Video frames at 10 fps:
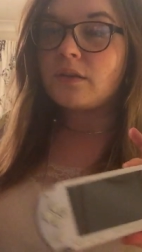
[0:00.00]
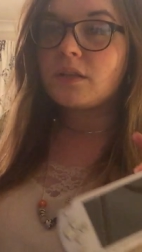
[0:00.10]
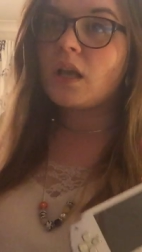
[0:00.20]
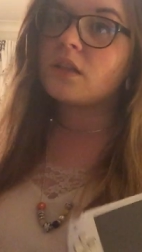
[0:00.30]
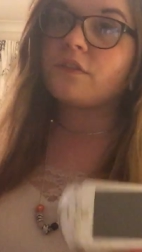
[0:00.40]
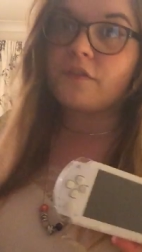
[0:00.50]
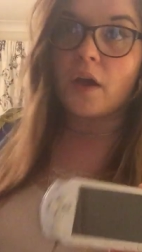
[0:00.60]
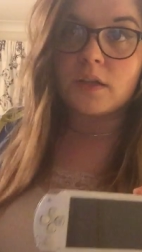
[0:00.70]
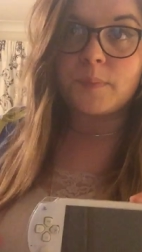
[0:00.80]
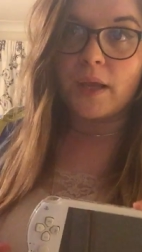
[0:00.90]
So it's like the
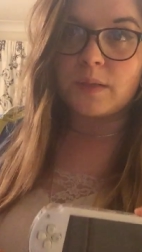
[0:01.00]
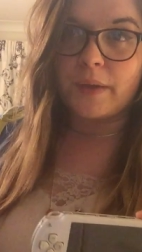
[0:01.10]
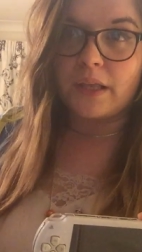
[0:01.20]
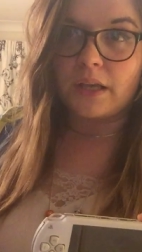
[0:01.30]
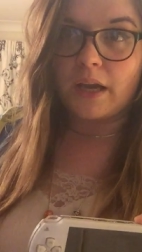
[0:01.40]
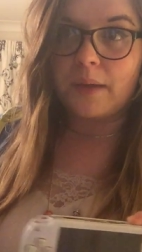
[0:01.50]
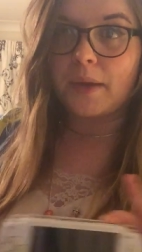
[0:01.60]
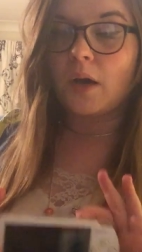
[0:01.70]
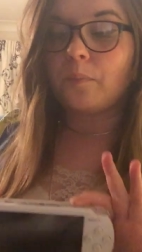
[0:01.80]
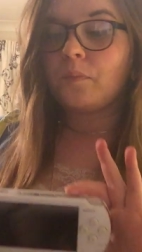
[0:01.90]
first PSP that came
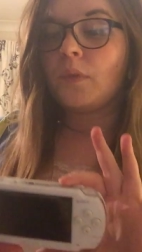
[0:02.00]
out.